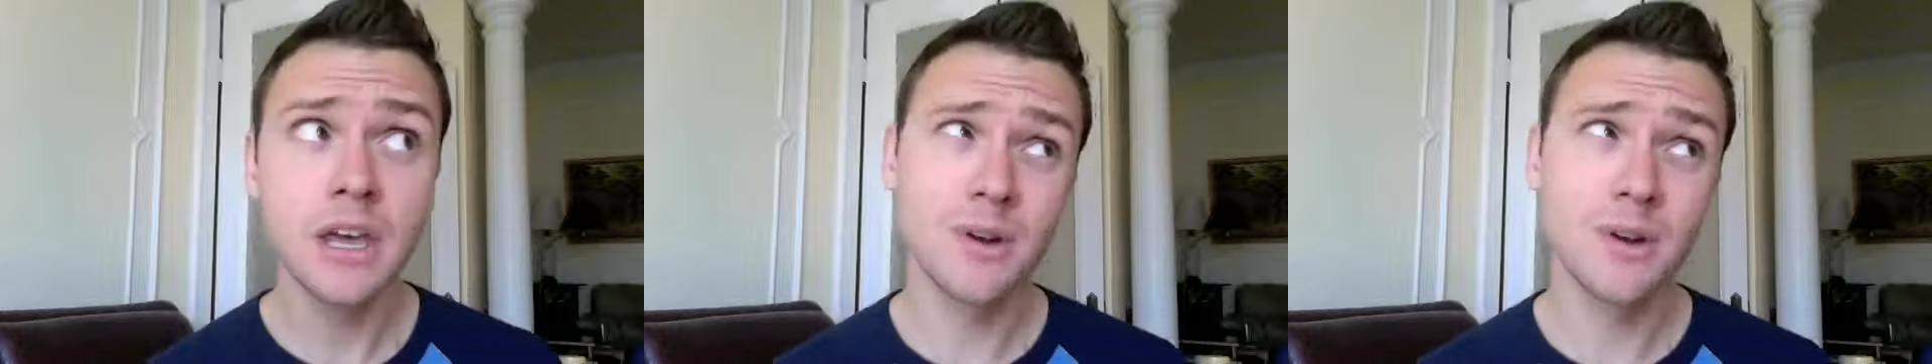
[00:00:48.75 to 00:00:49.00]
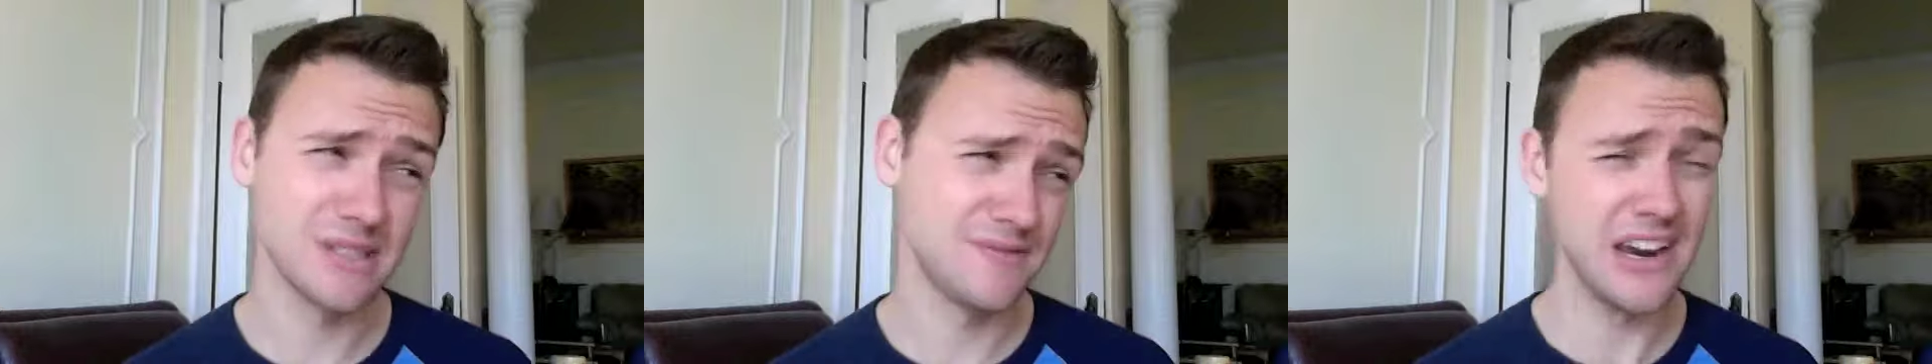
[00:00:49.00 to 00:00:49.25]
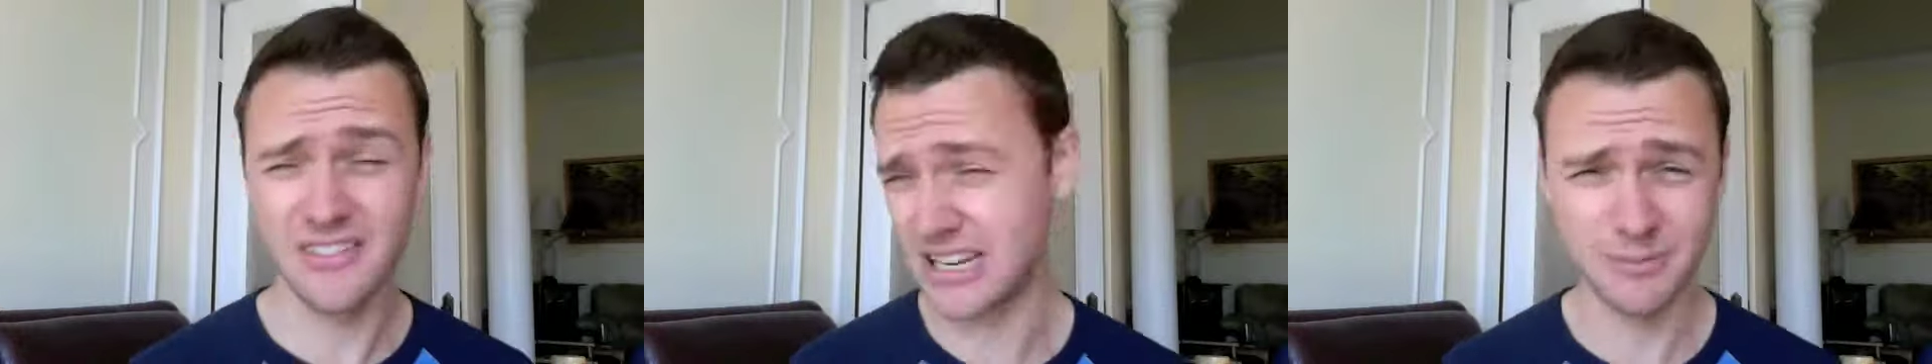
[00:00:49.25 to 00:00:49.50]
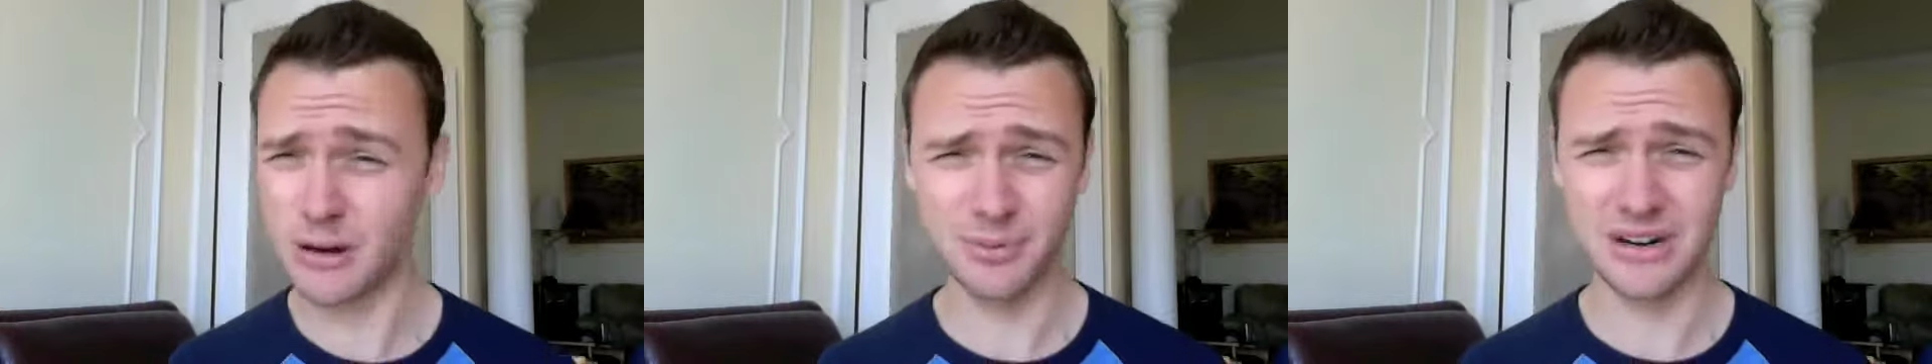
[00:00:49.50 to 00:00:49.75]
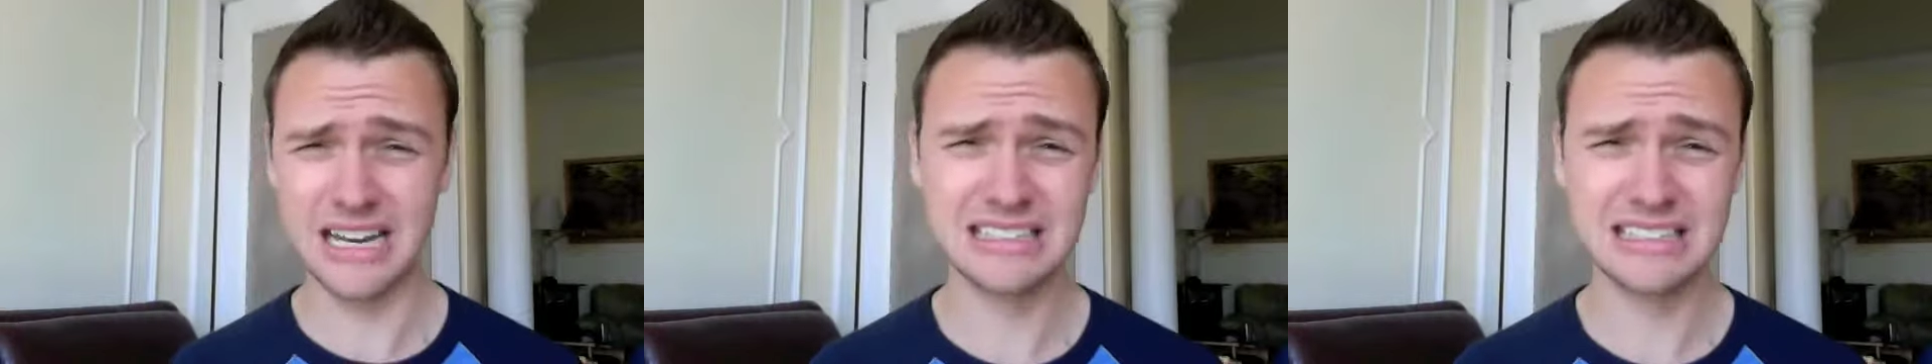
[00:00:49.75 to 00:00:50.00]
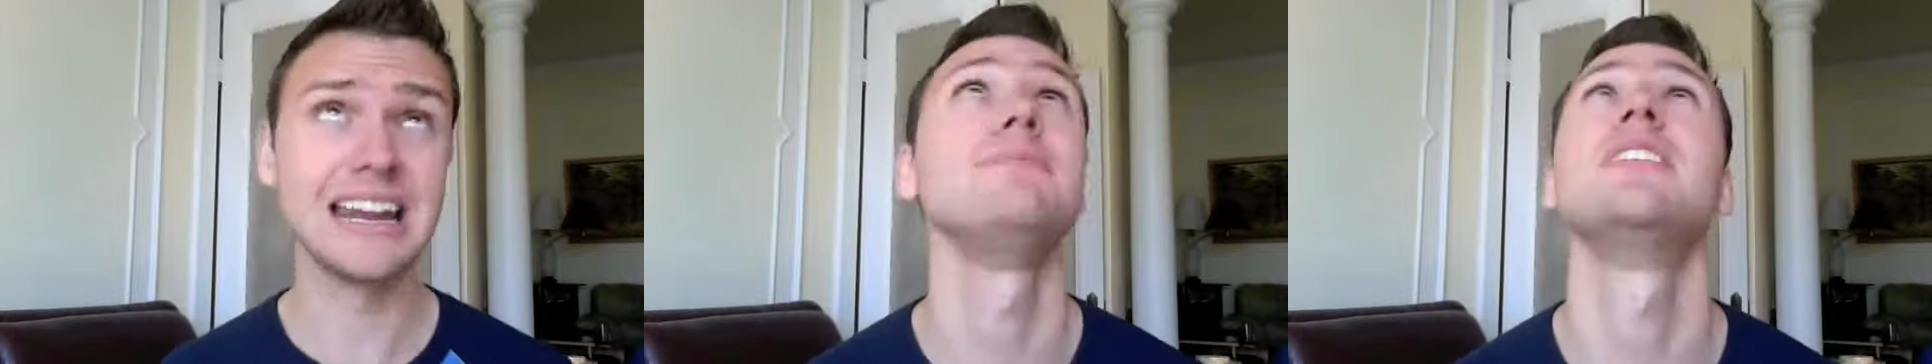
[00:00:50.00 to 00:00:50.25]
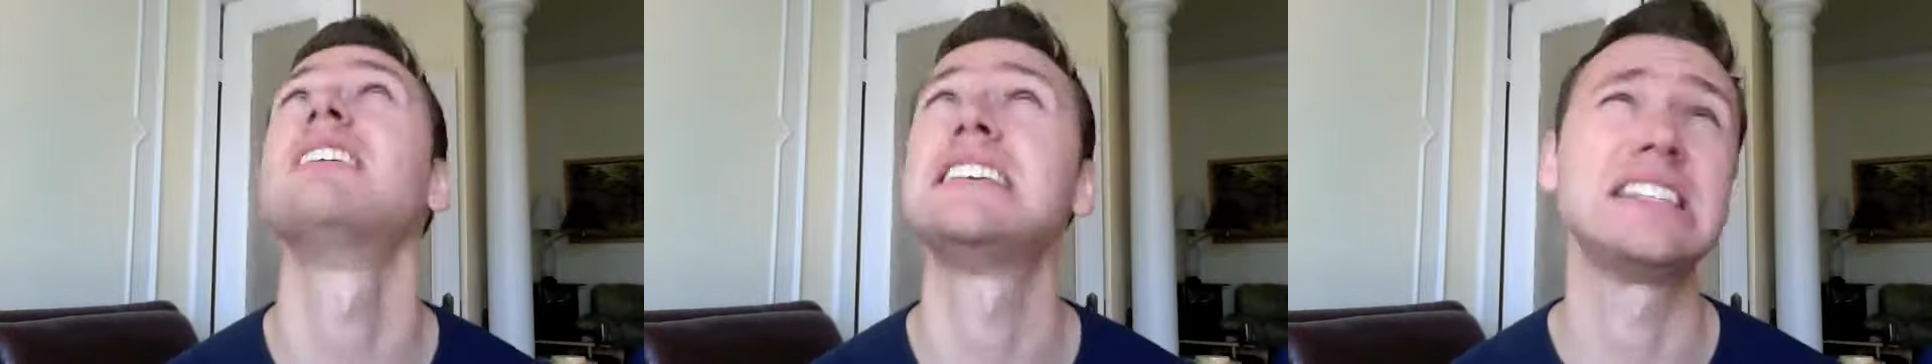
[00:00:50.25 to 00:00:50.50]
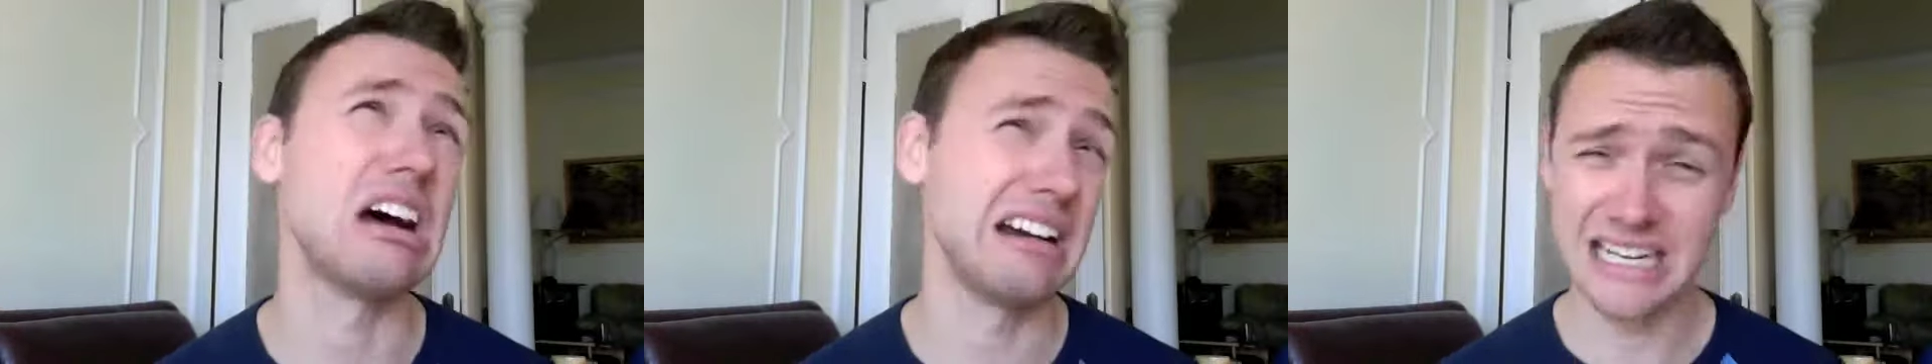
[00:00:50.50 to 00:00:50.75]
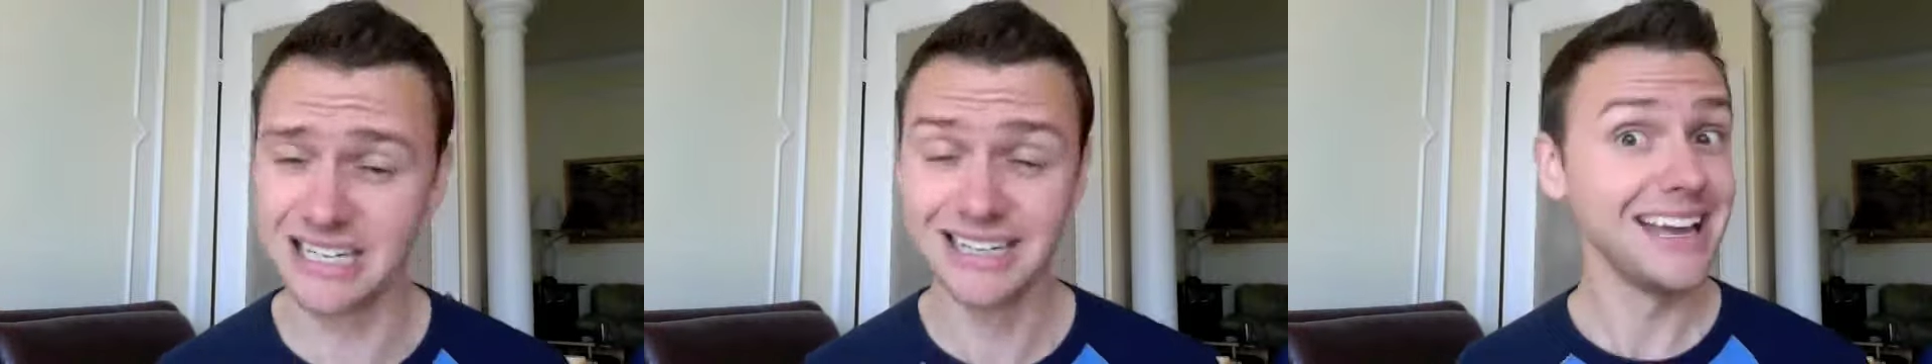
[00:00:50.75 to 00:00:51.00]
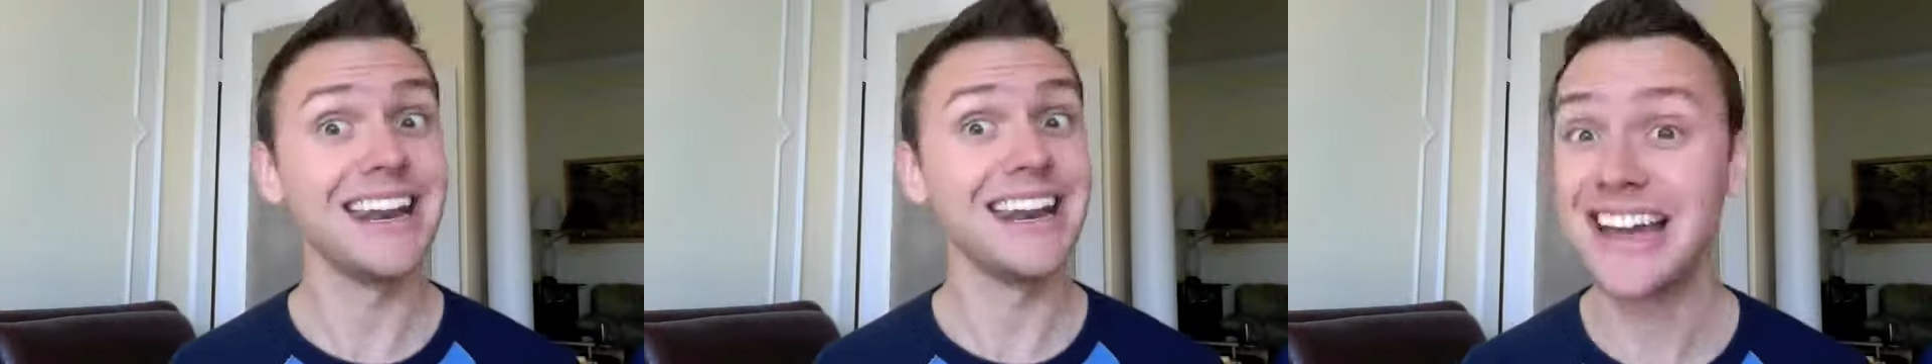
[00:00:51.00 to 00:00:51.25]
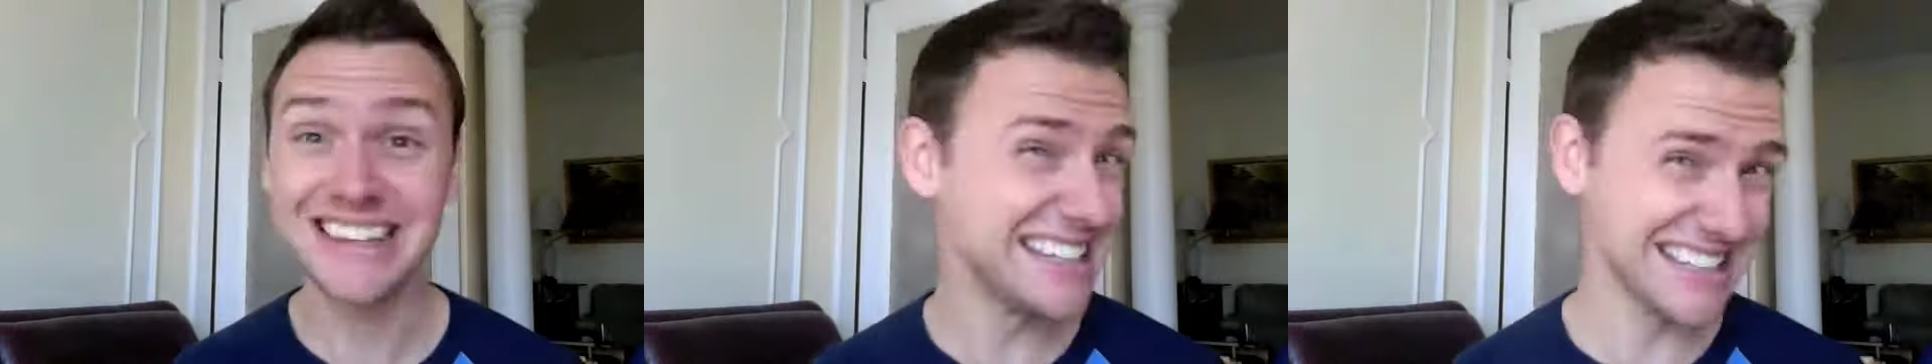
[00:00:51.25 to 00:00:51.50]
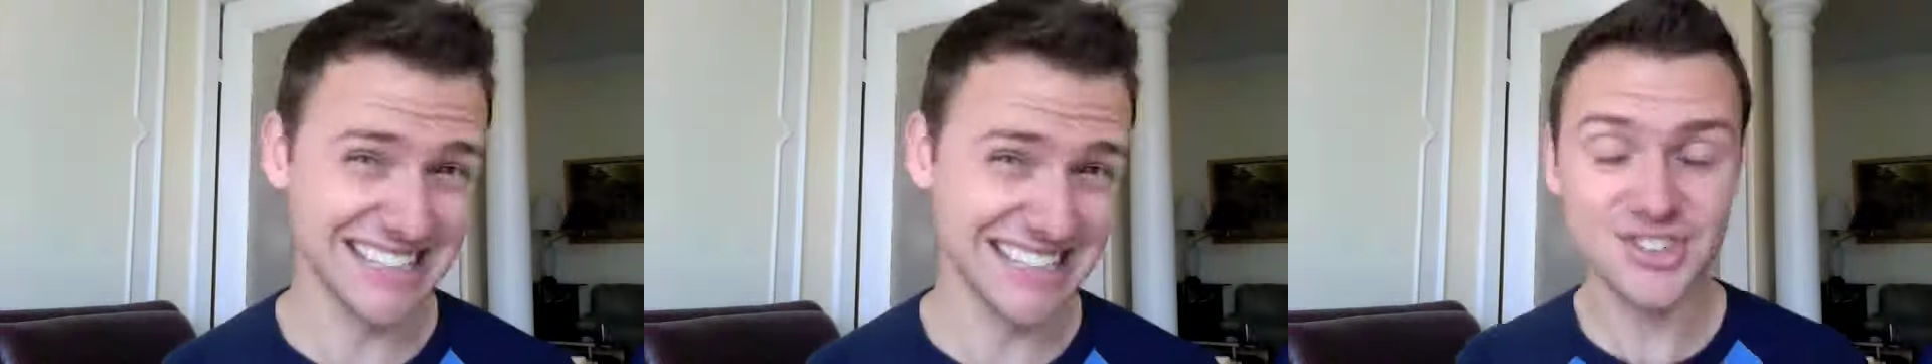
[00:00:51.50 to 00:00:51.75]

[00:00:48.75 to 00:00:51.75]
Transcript: which was very inappropriate, and I'm very sorry. And if I had listened to